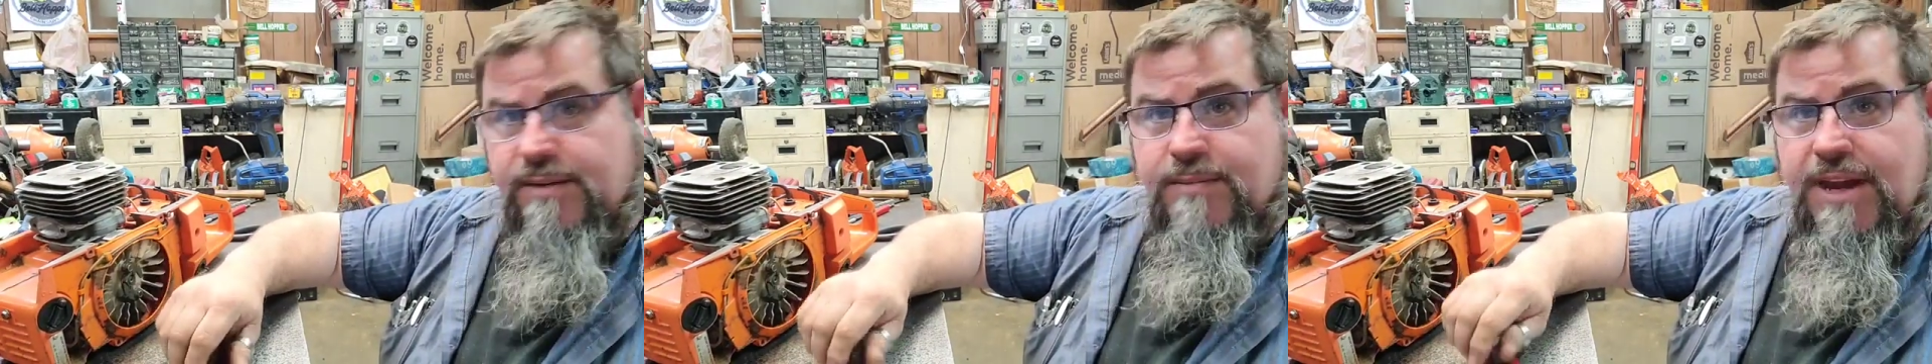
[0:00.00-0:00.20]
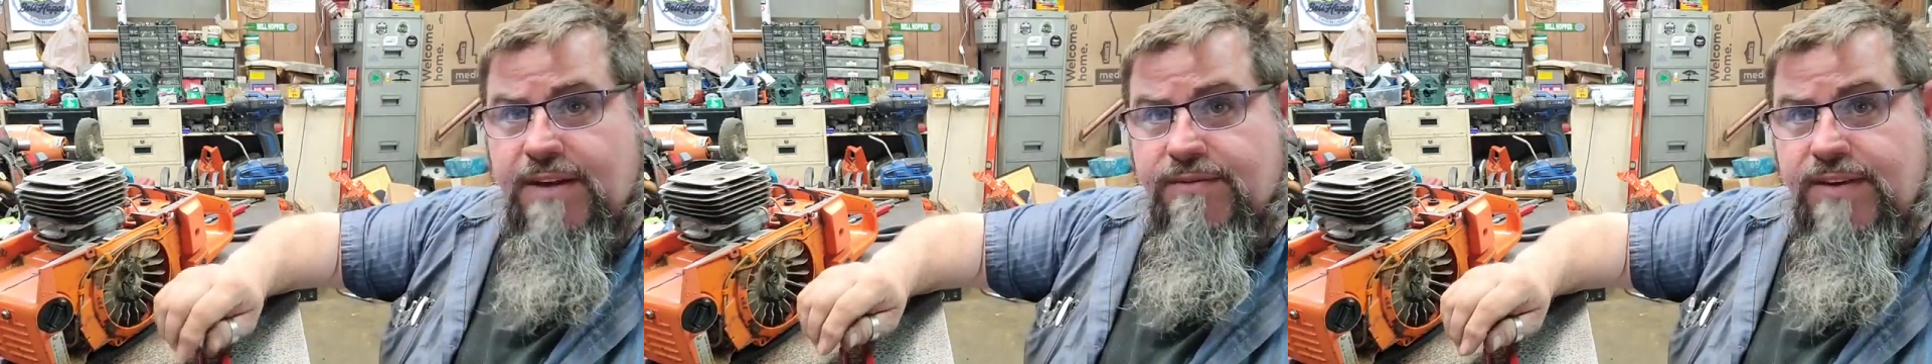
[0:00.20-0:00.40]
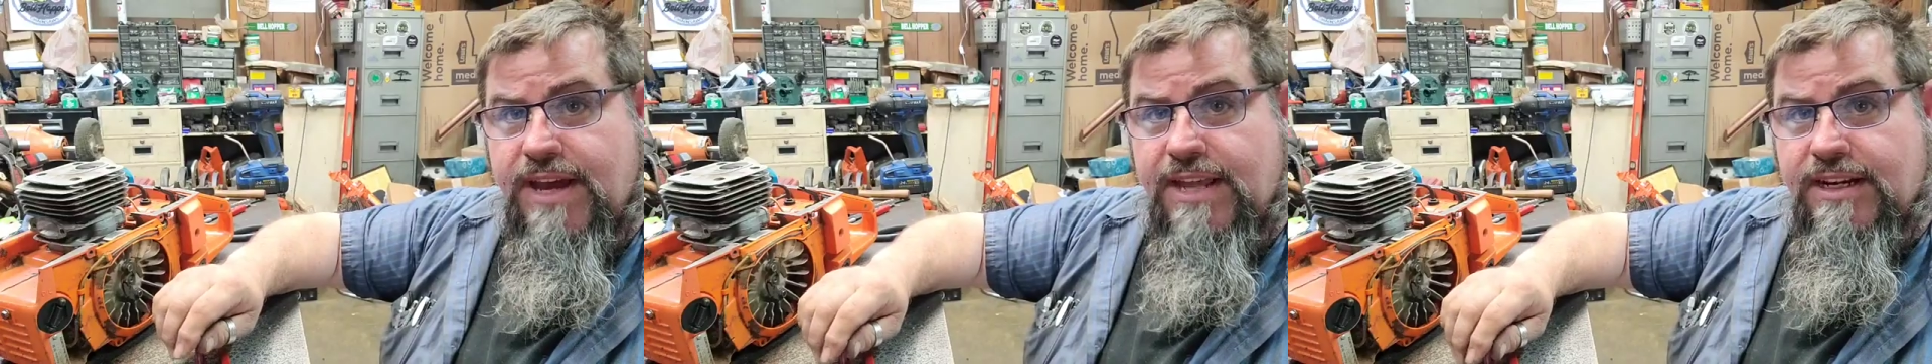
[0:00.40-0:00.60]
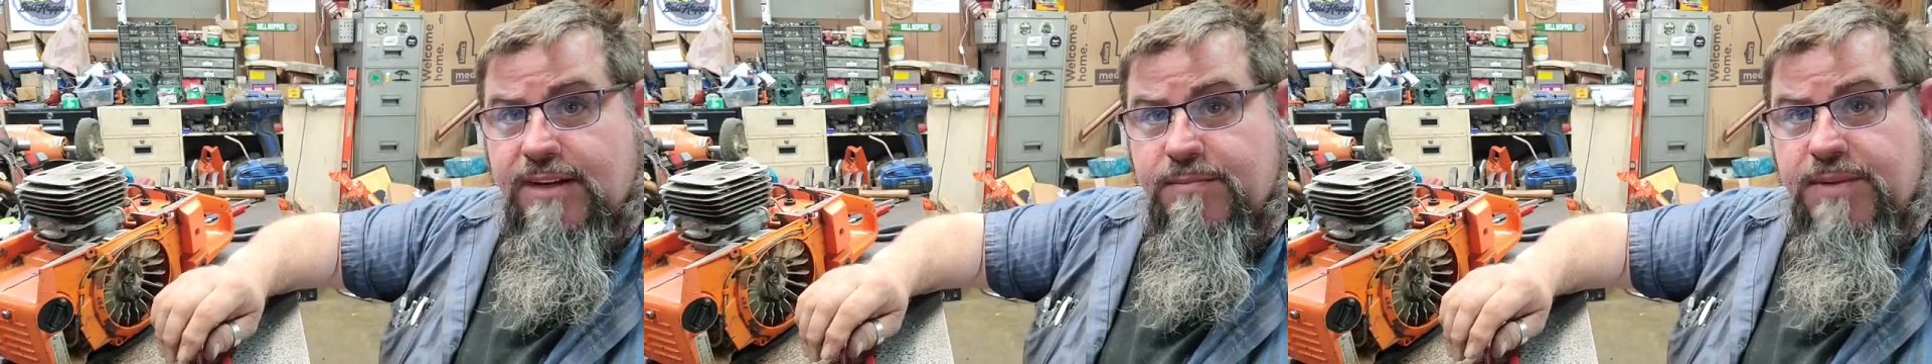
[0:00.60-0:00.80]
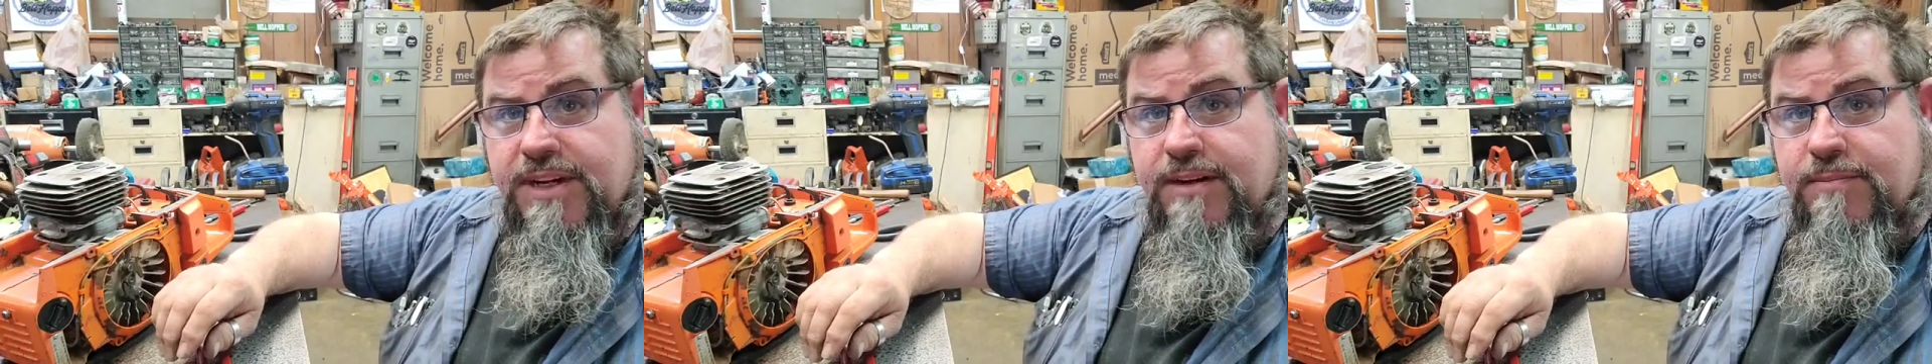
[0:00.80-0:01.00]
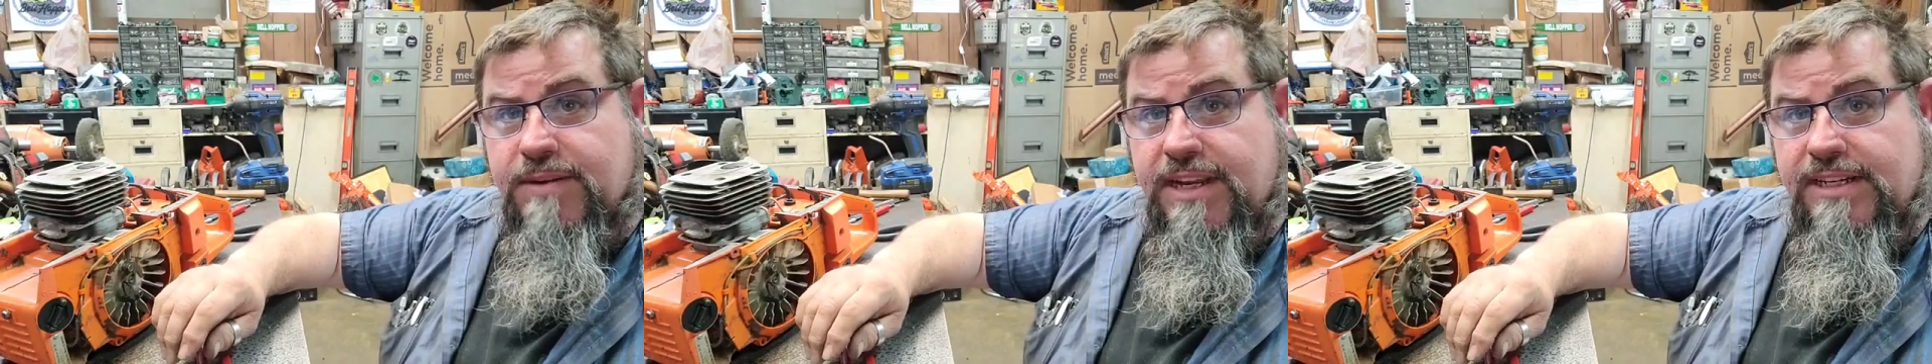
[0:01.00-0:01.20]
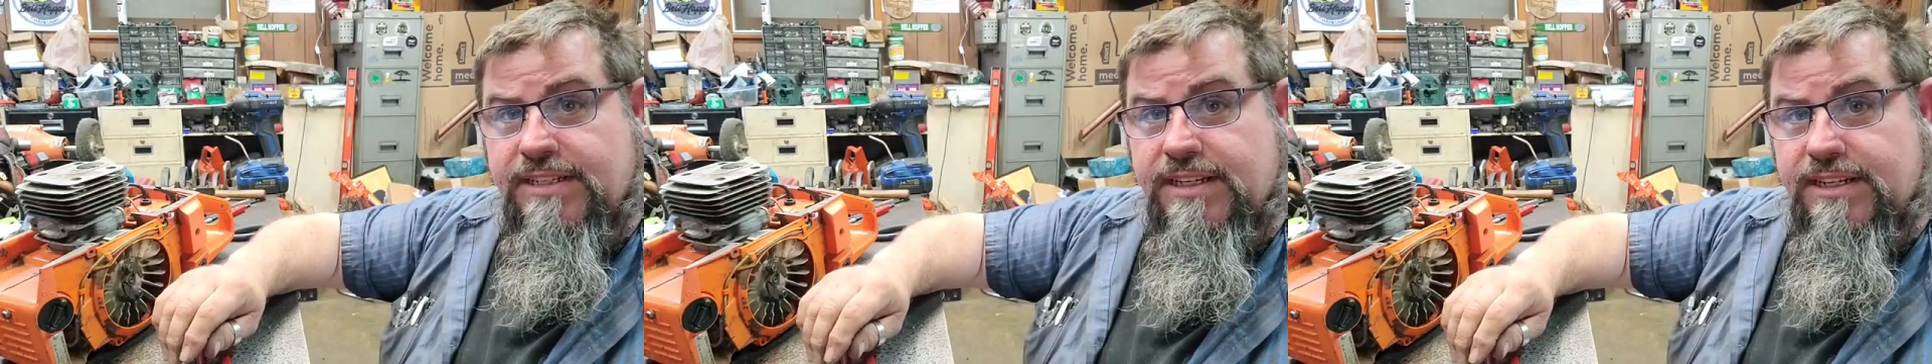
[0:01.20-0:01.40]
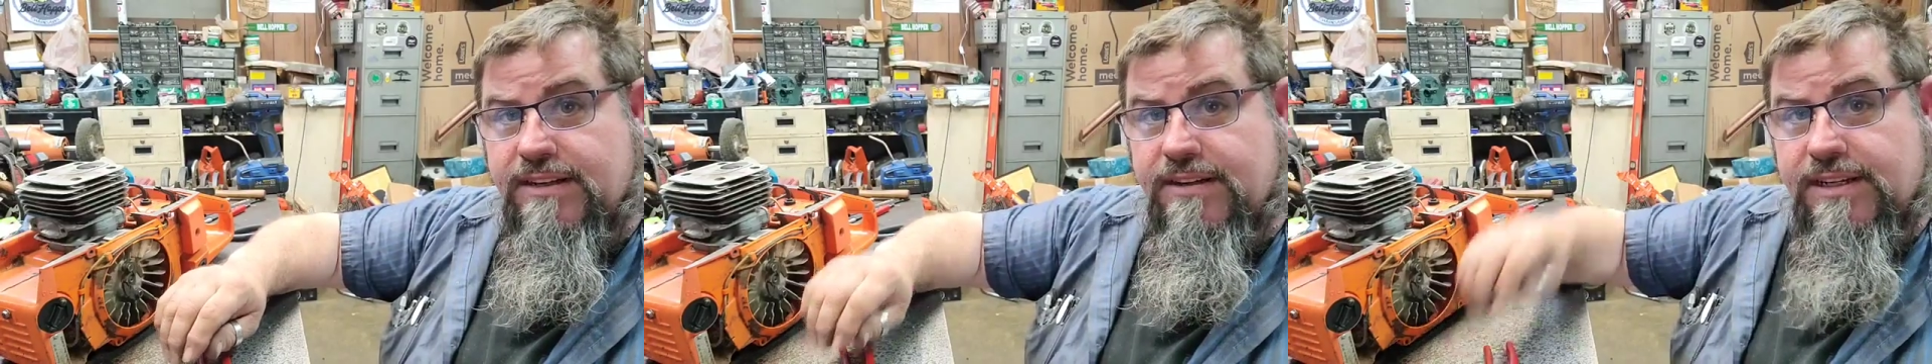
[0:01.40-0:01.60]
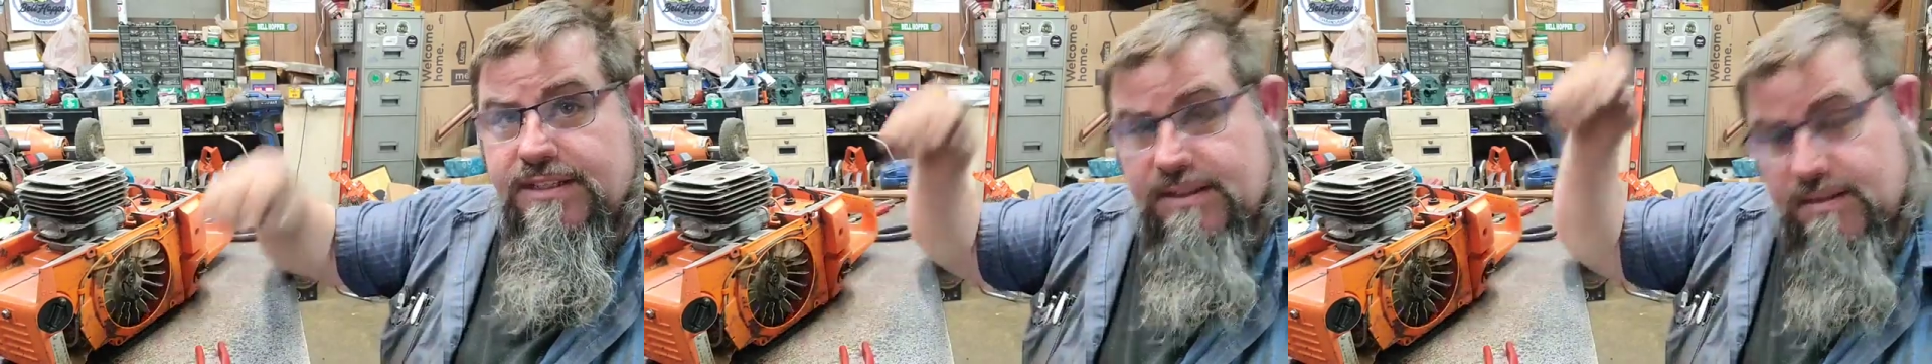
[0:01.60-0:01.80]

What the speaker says: about finding a bigger place to do it,